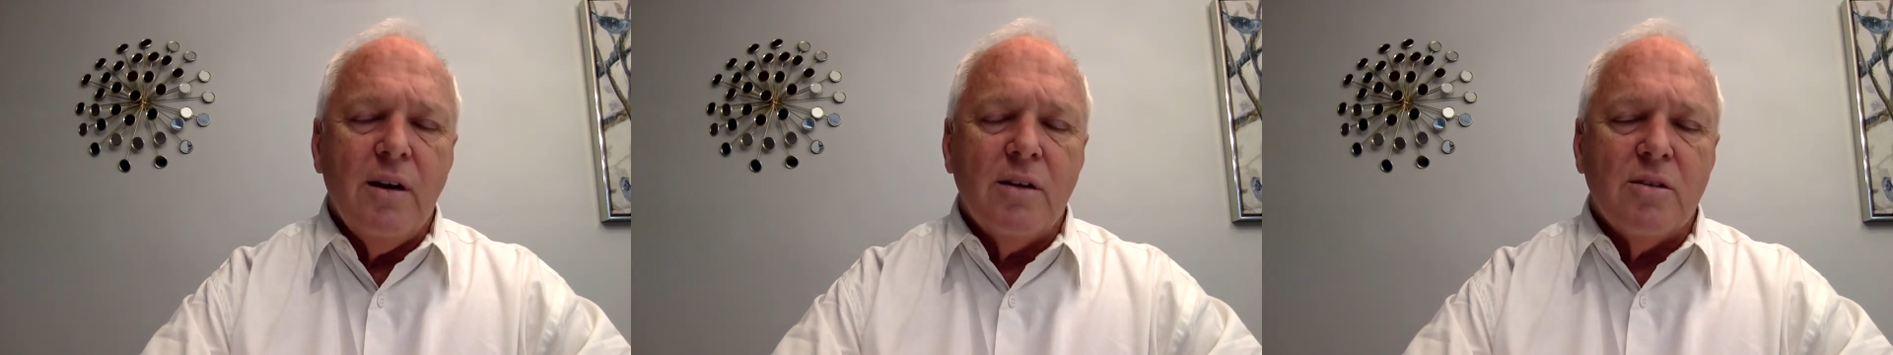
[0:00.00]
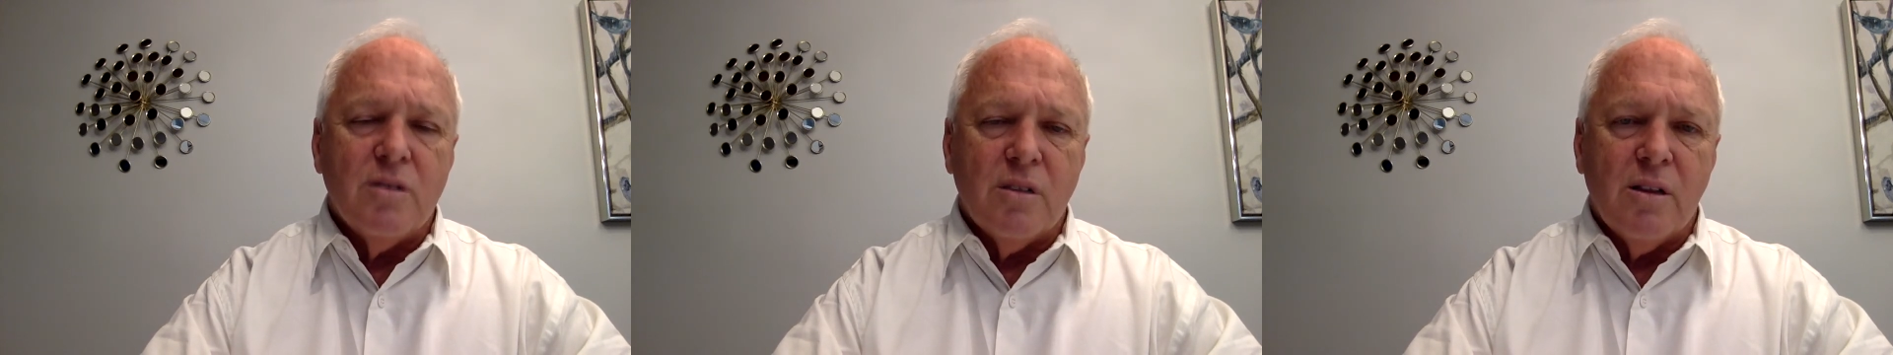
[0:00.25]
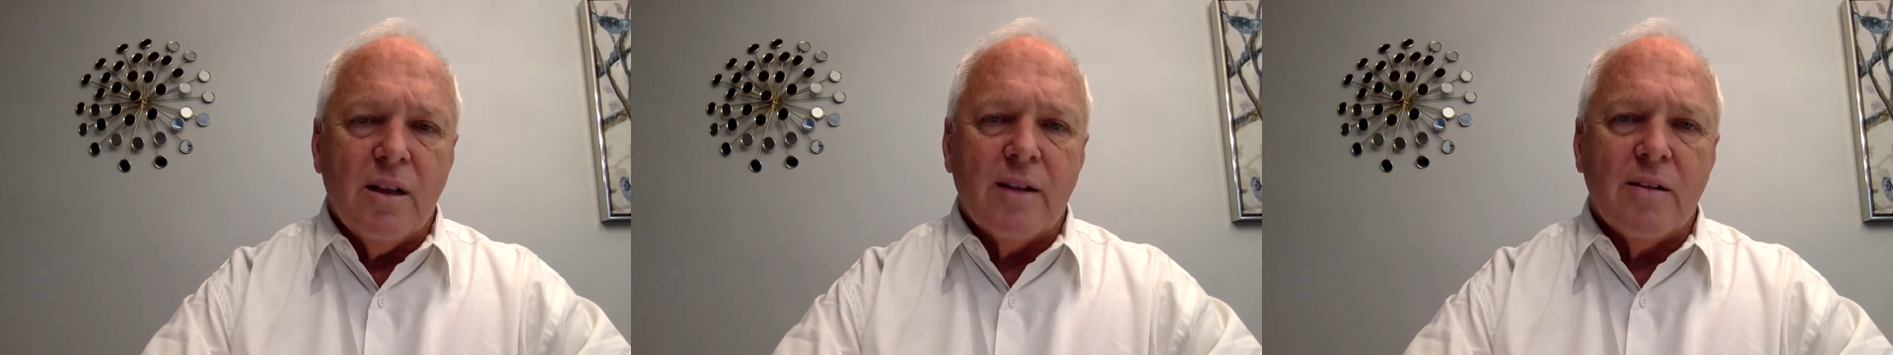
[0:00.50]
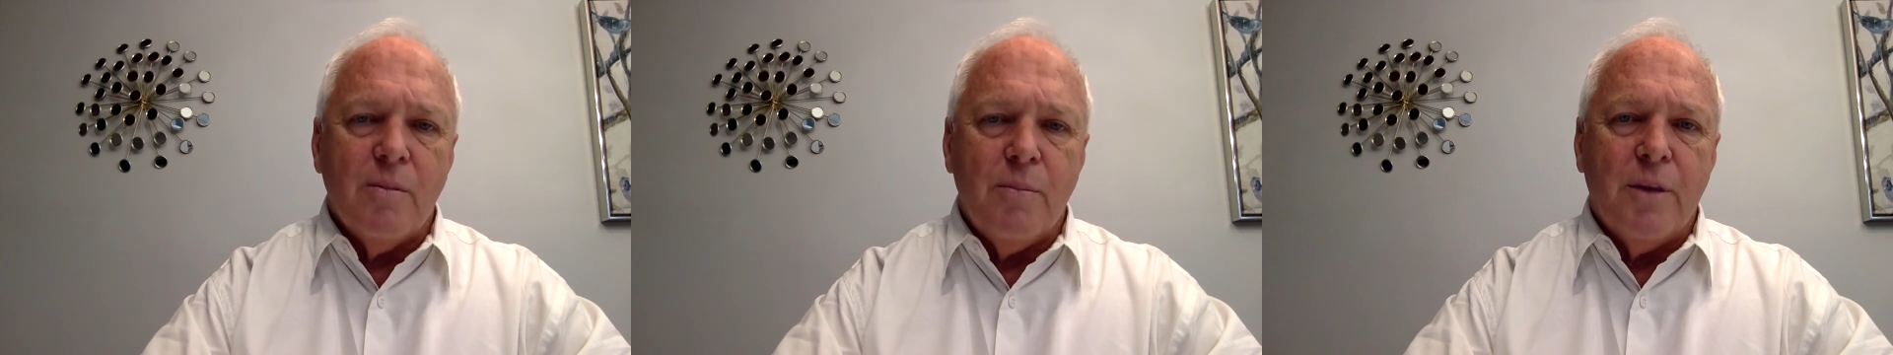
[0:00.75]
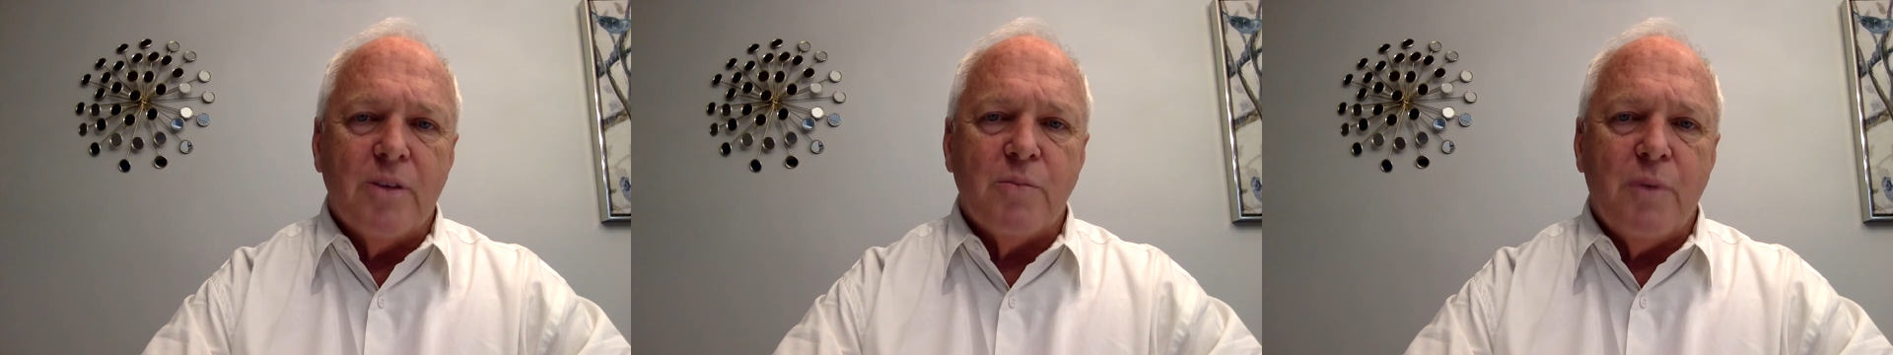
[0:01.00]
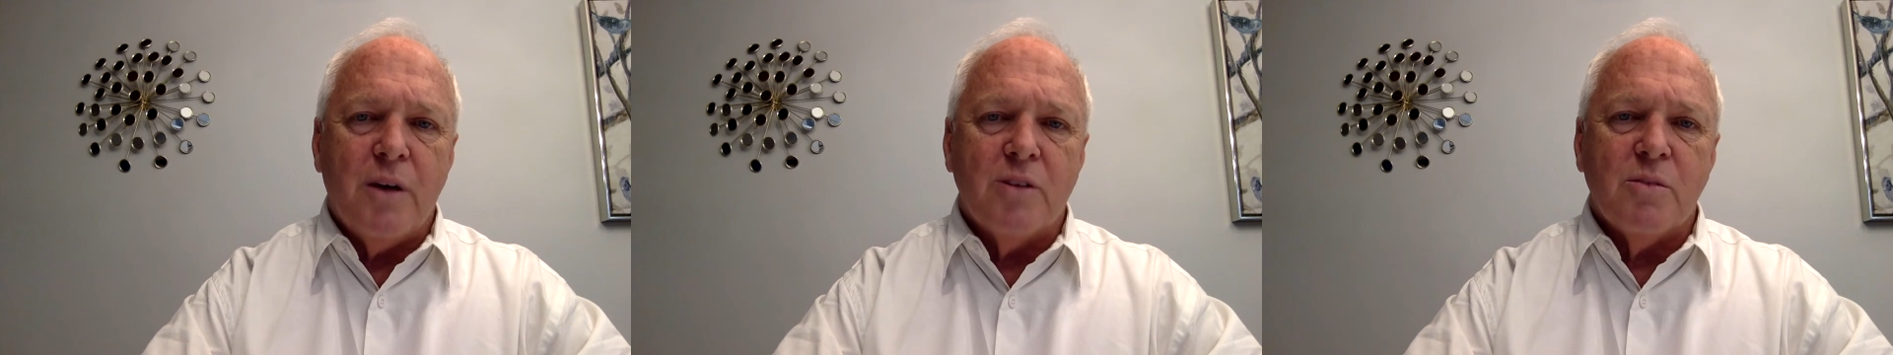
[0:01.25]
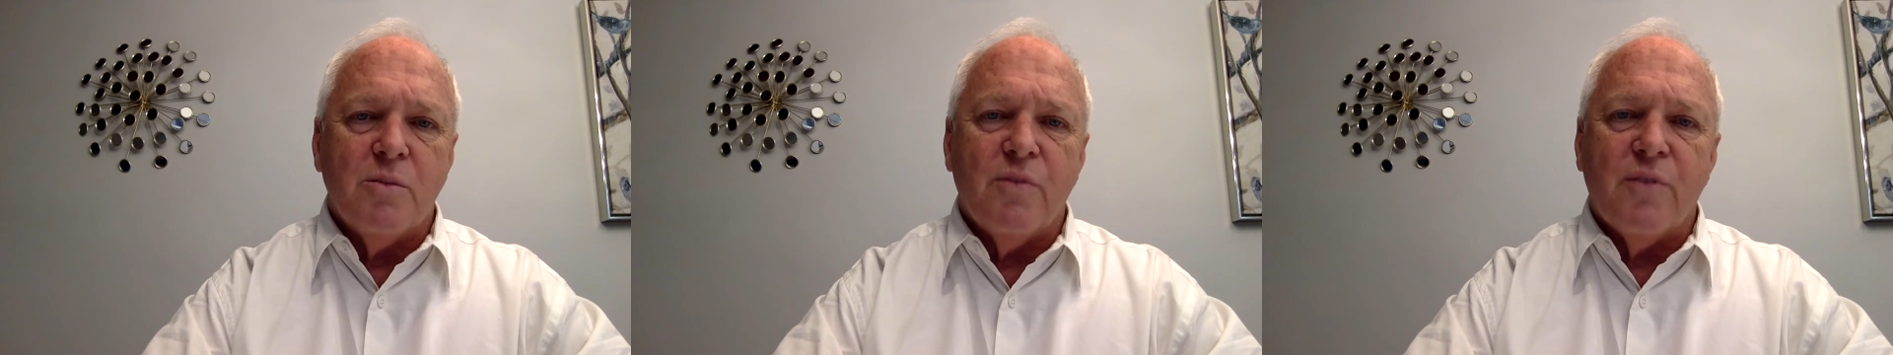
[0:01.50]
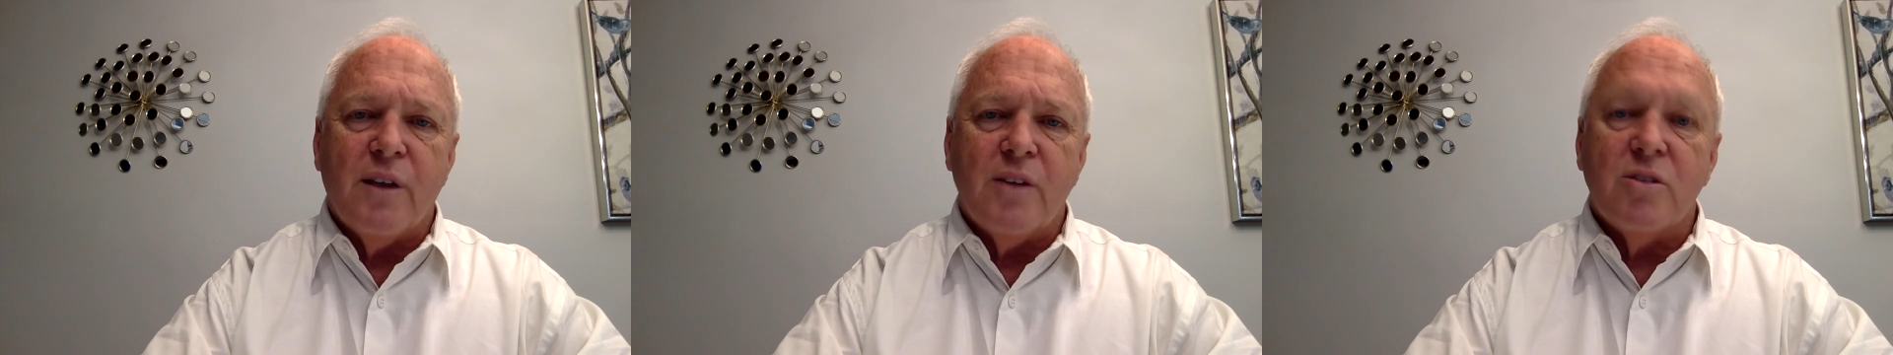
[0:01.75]
select the best possible
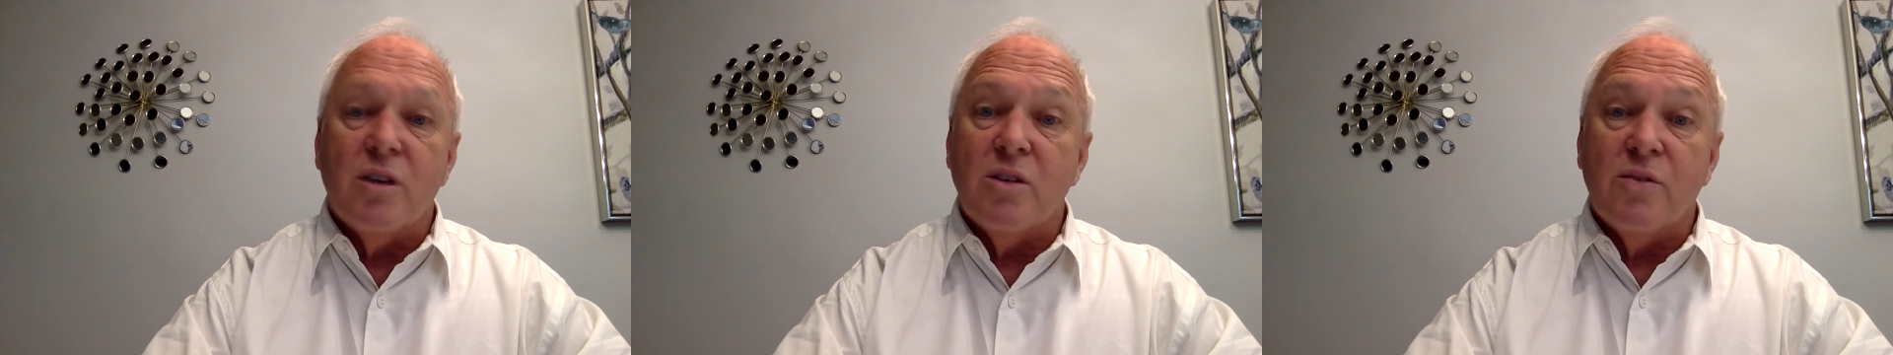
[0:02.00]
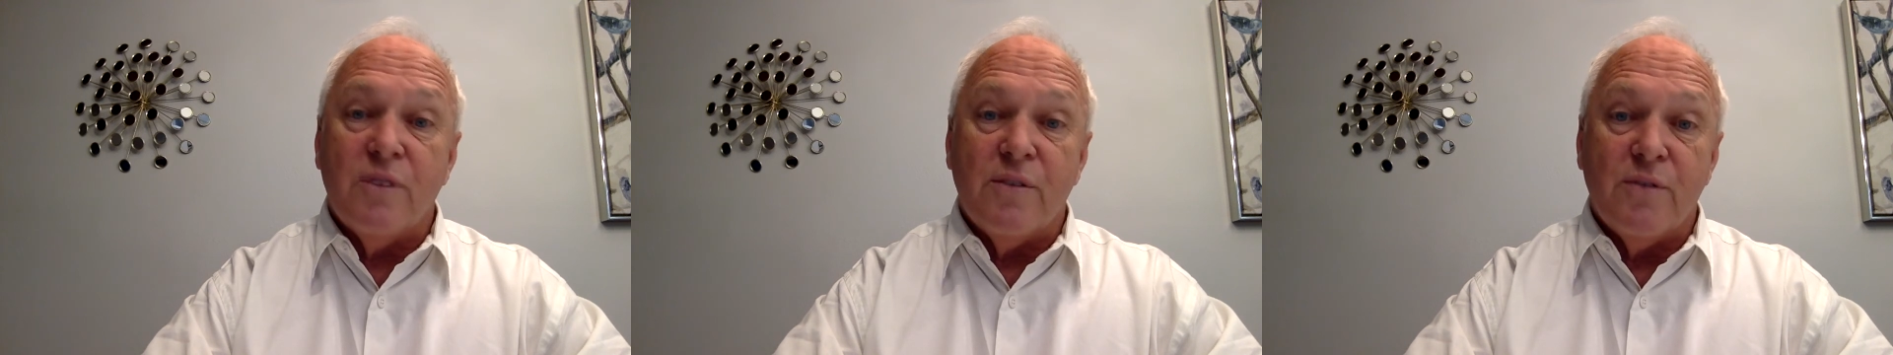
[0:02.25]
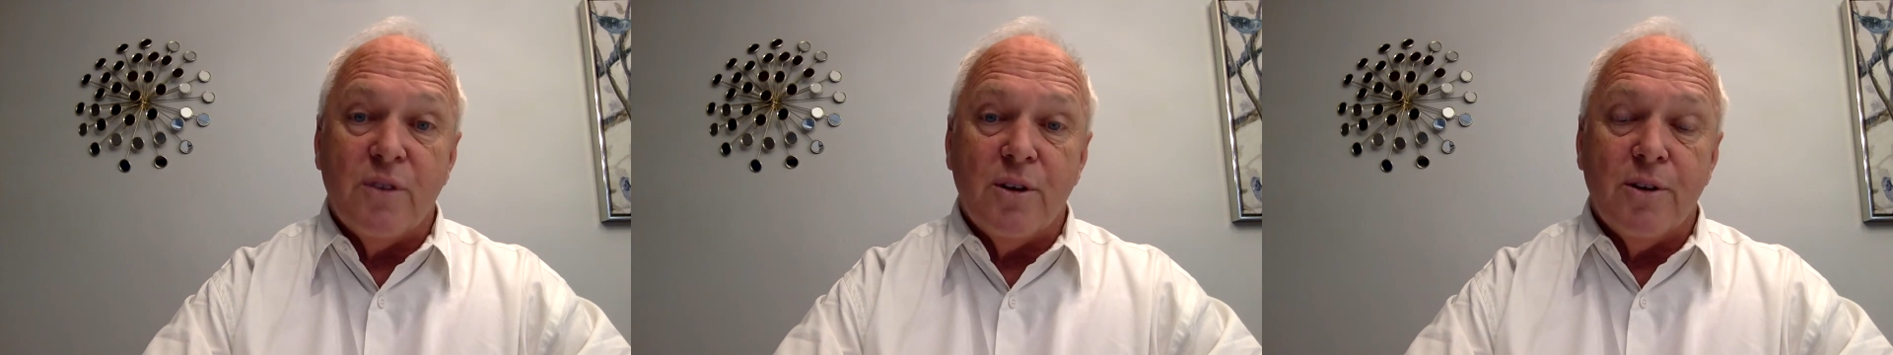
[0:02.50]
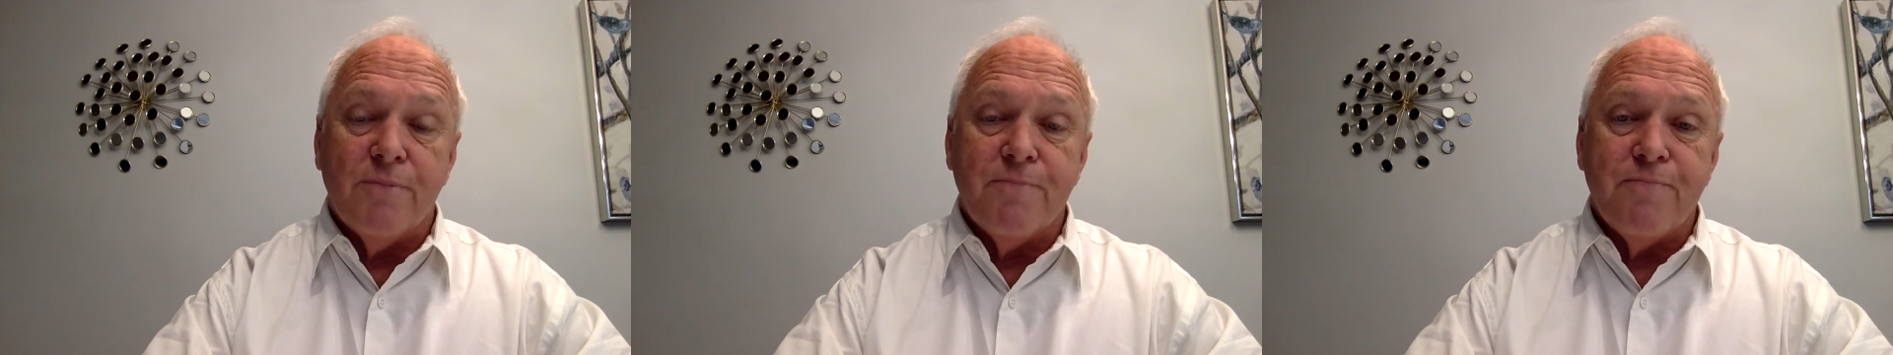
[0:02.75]
franchise fit for you.